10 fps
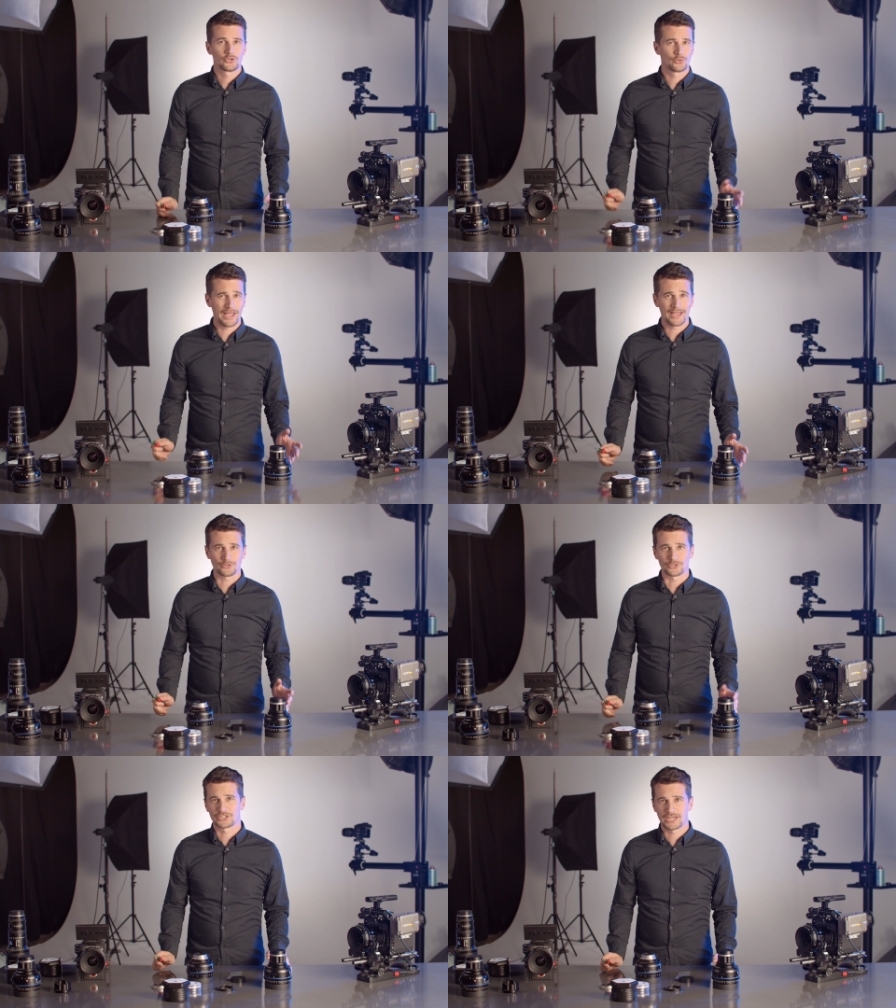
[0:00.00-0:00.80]
To add
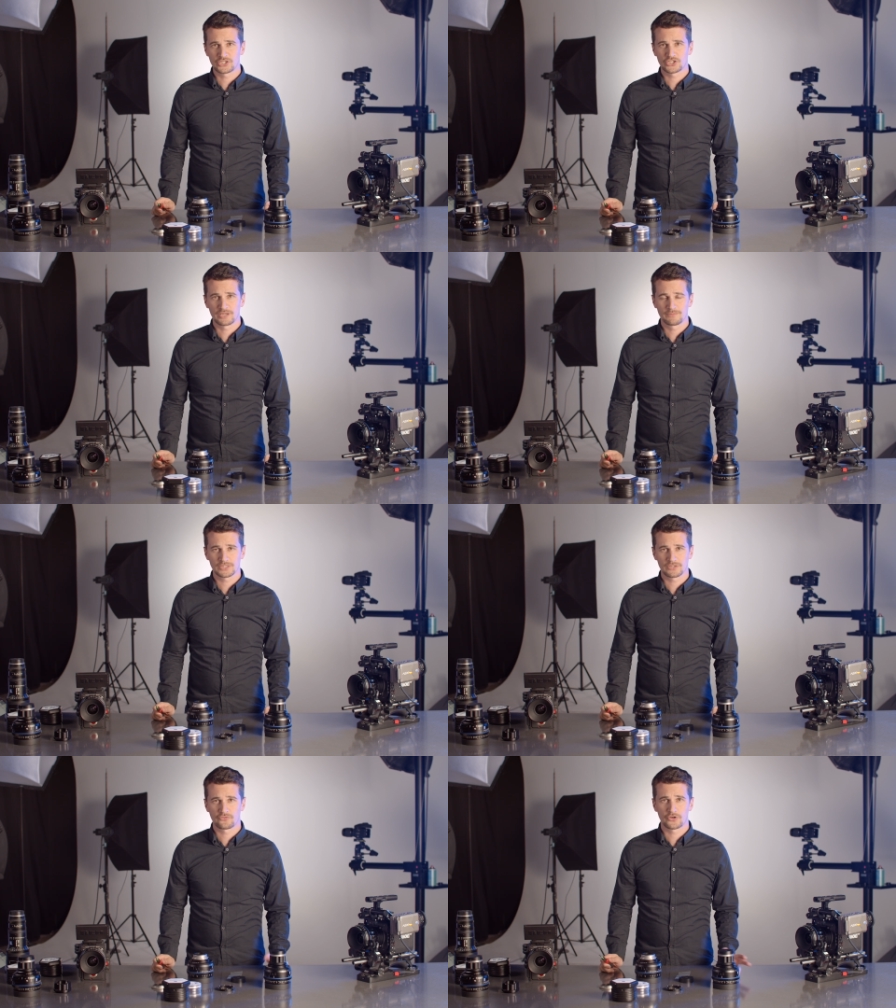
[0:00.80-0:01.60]
or change
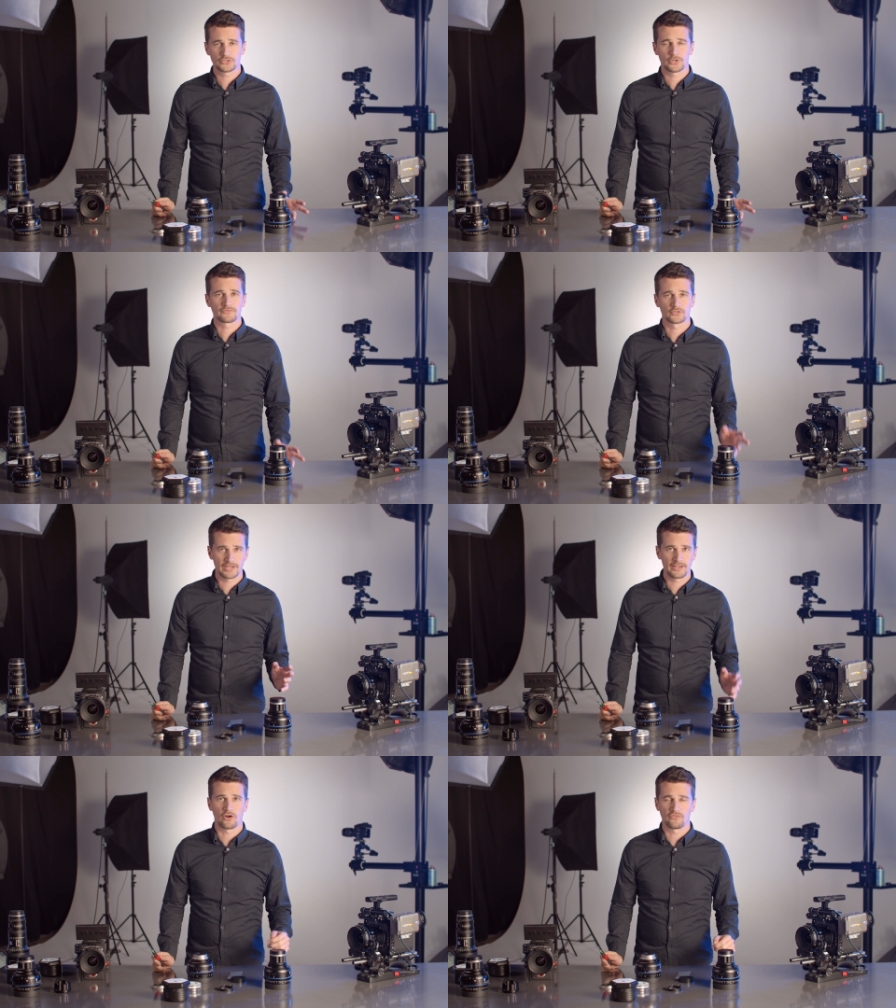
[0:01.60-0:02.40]
shims, first you have to take